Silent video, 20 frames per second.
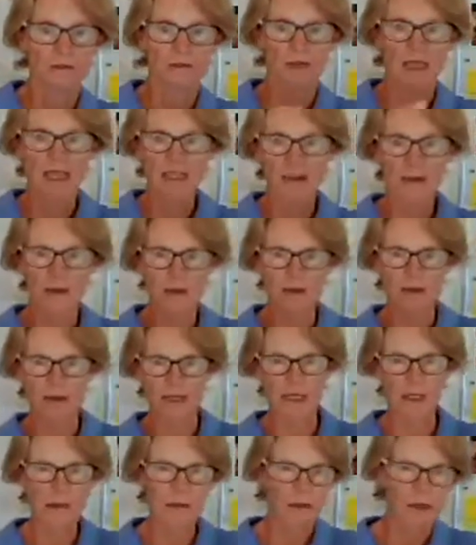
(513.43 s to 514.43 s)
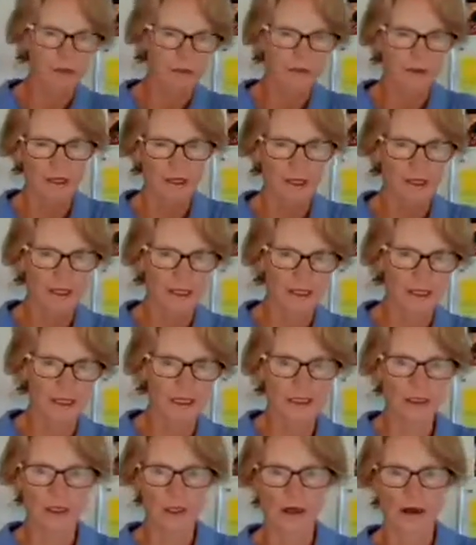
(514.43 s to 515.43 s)
higgledy-piggledy bits and
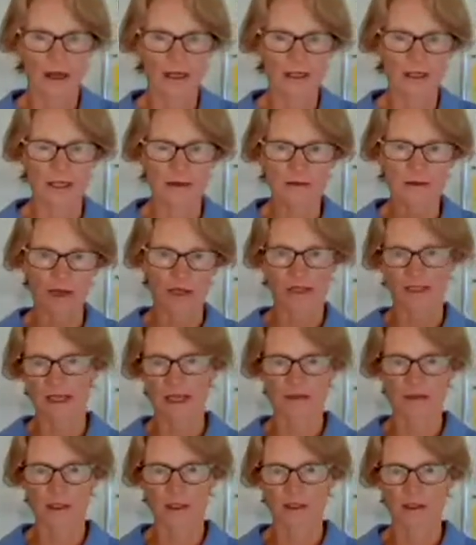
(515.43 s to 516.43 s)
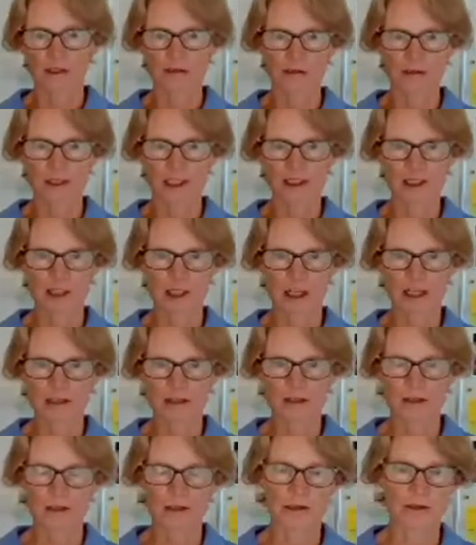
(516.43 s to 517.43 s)
then you go out and say, right, now we're going to do flying
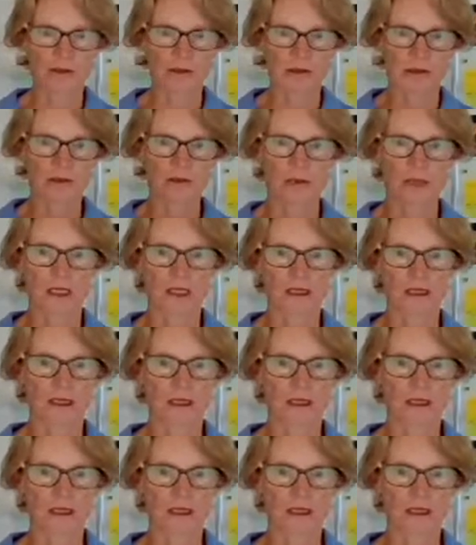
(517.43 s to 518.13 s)
changes, and you're like,